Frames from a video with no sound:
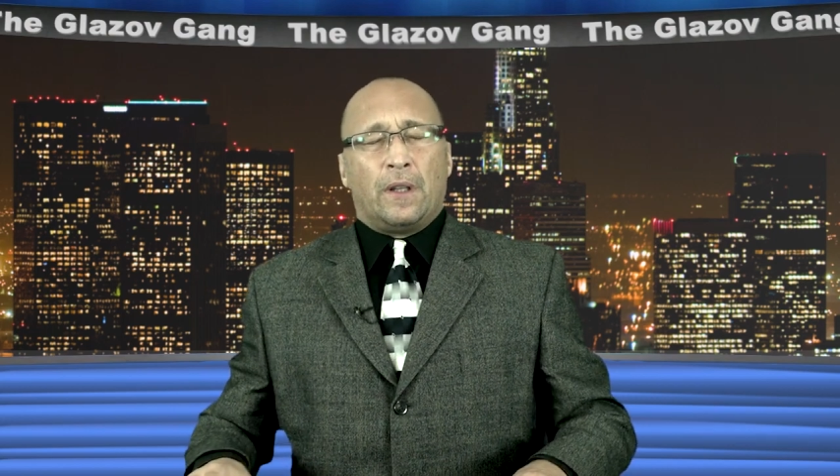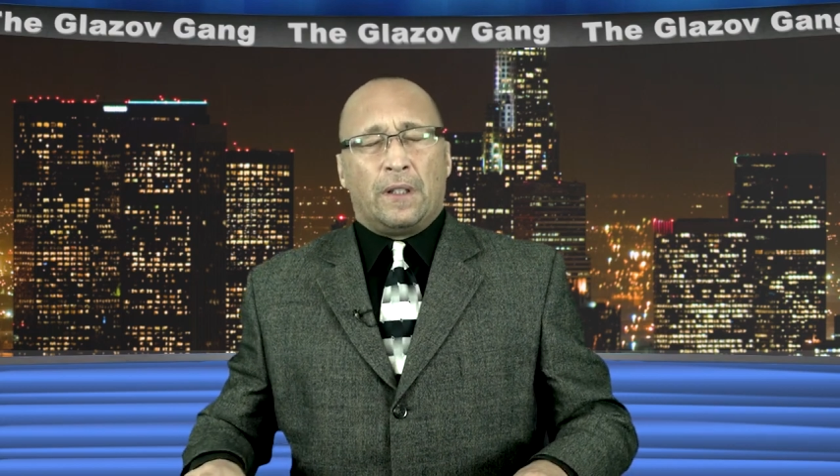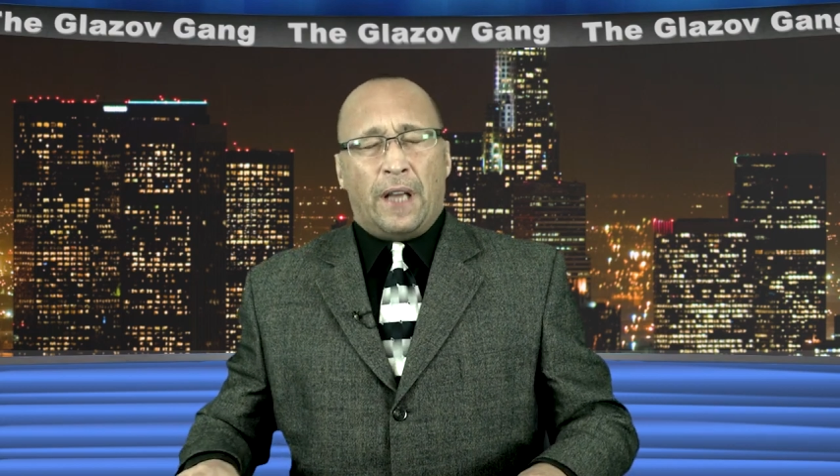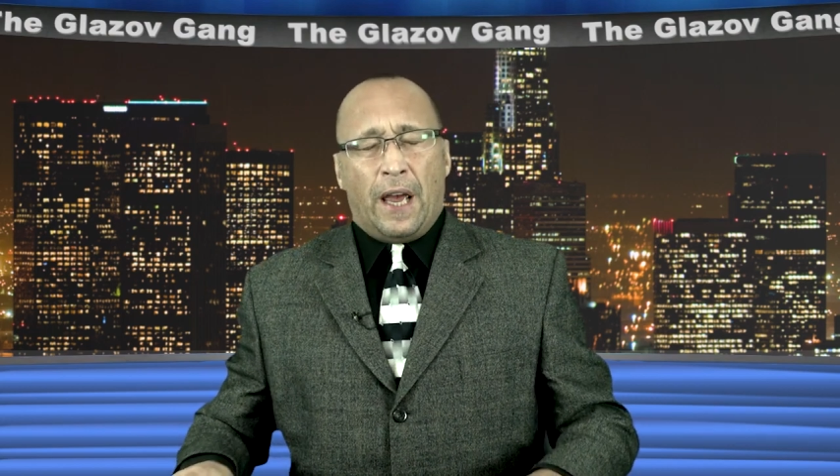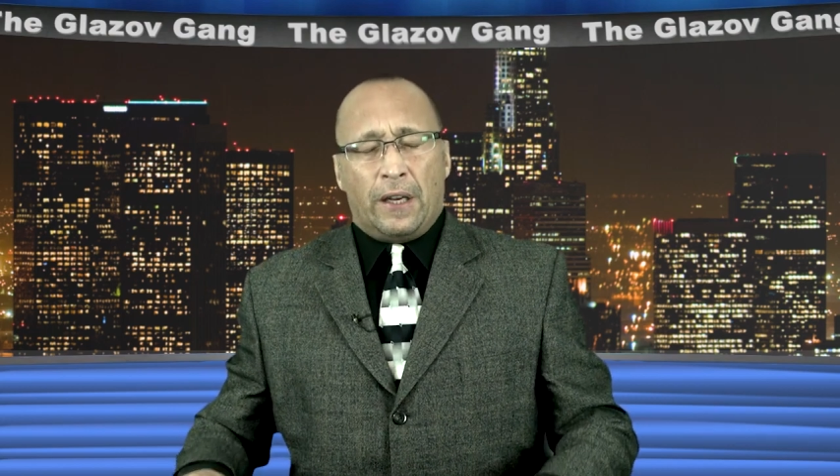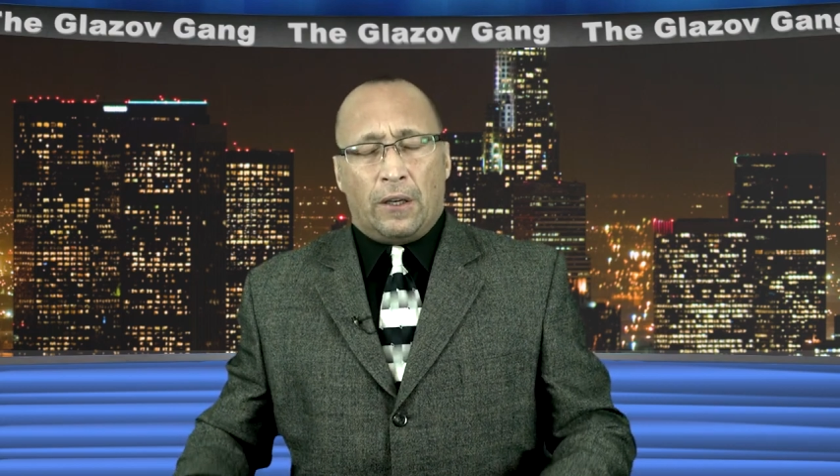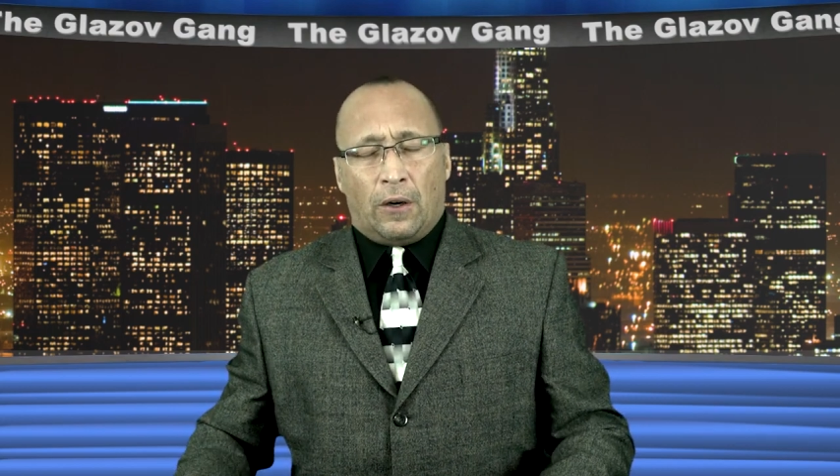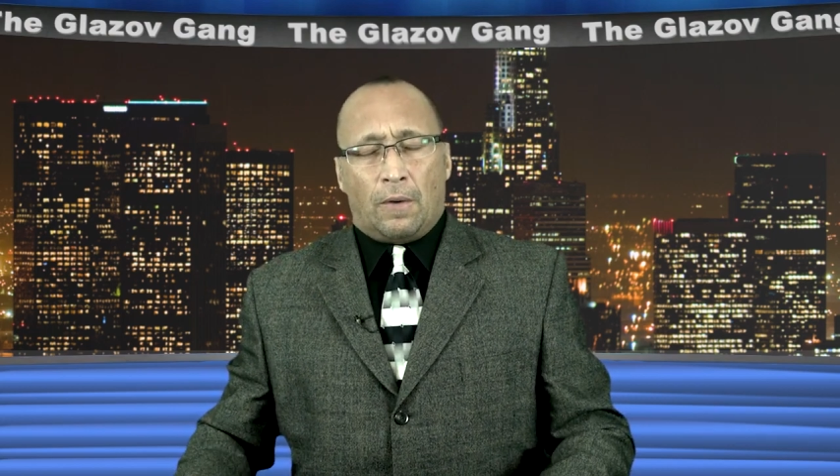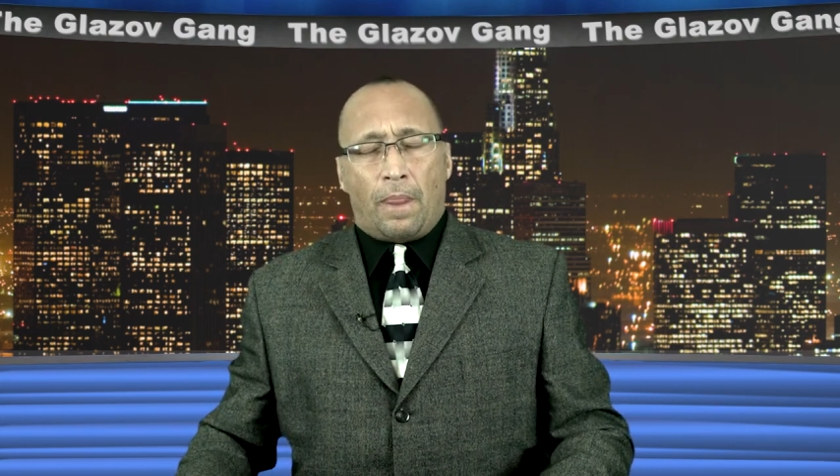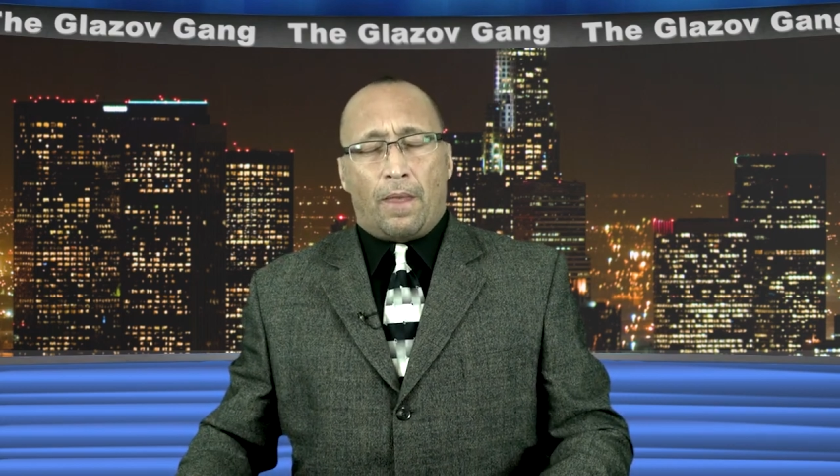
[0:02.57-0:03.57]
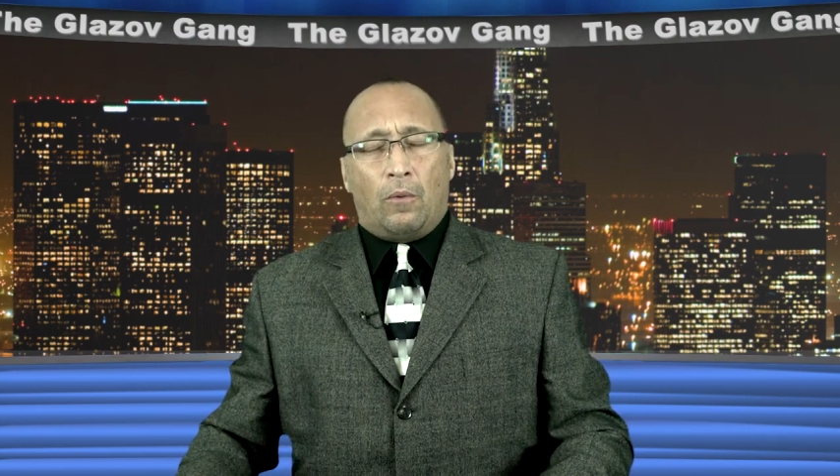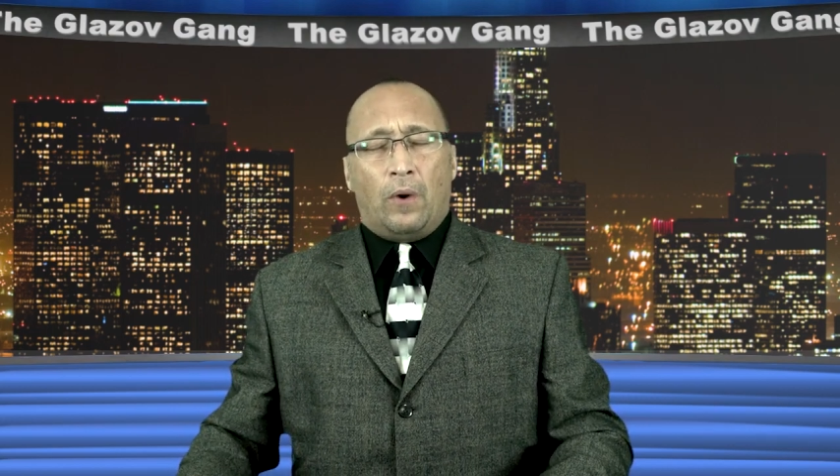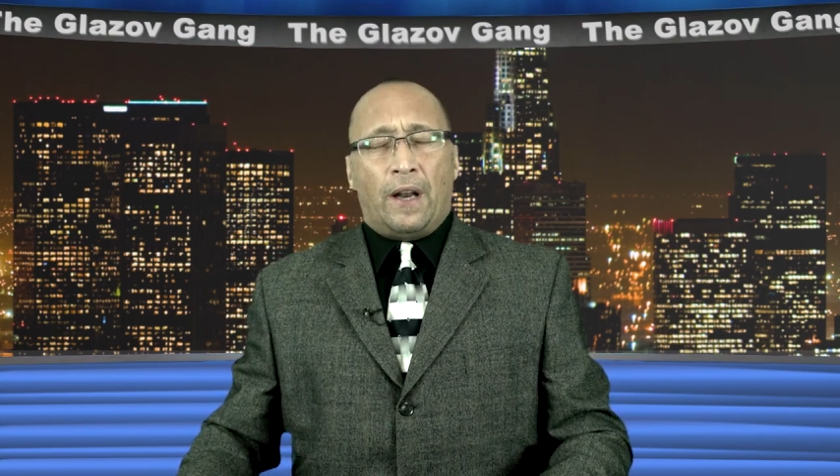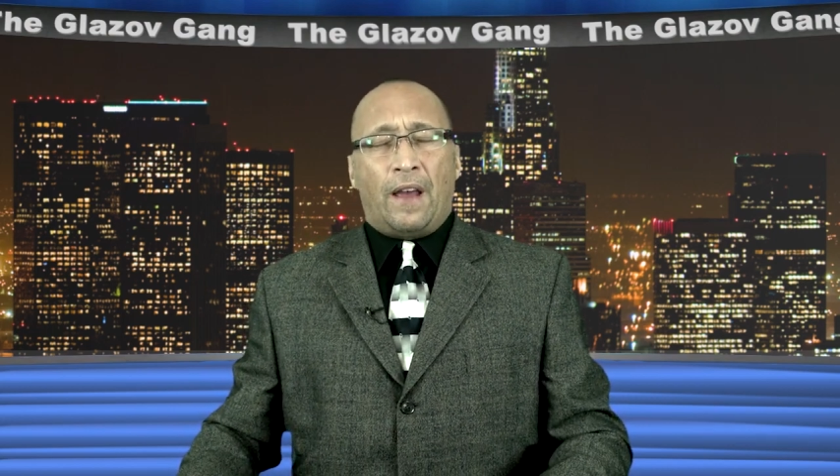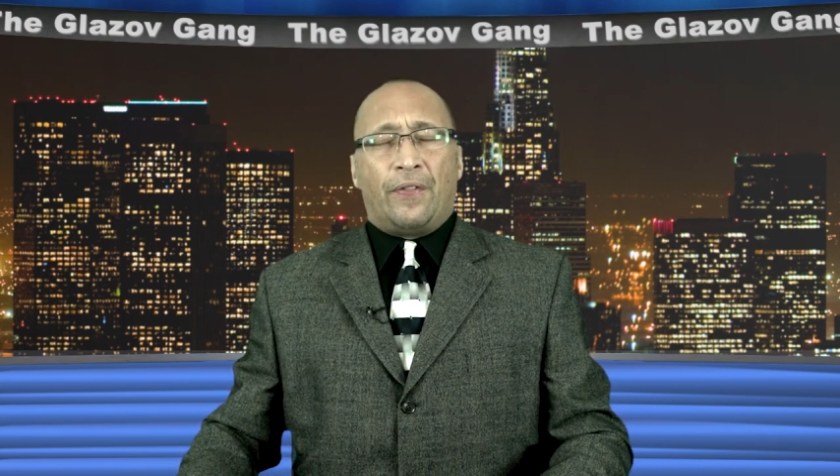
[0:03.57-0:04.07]
Daniel,
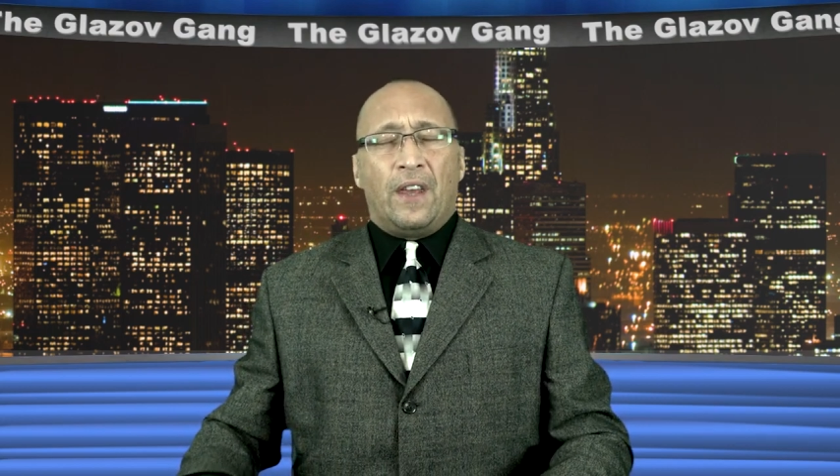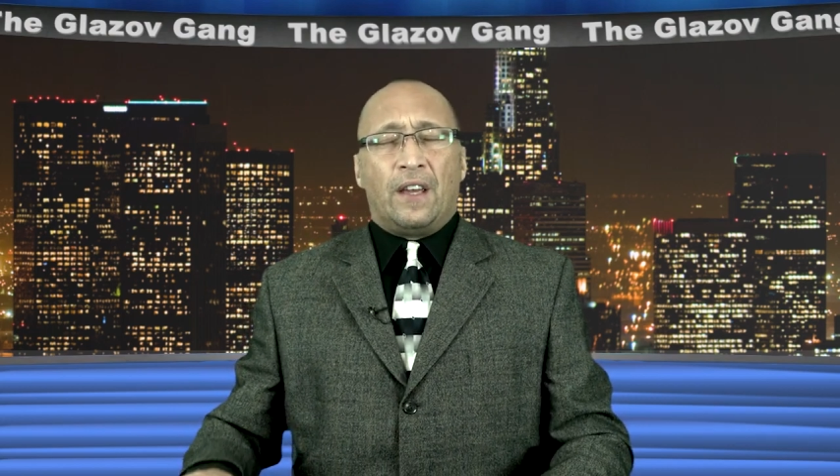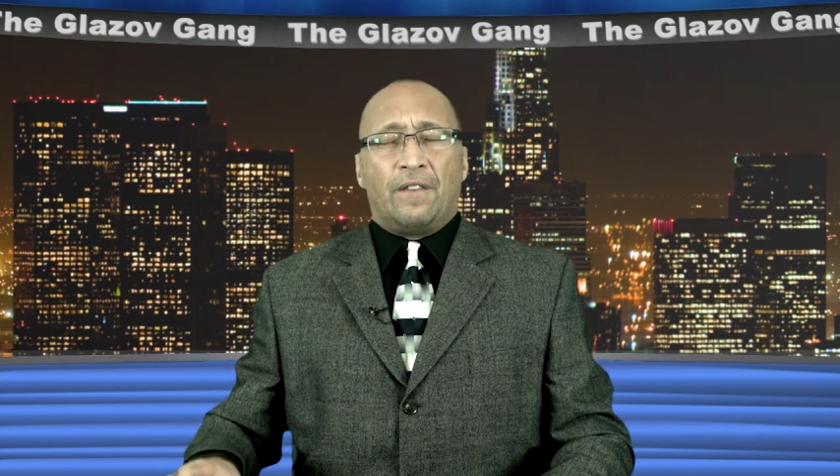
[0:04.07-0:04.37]
when I think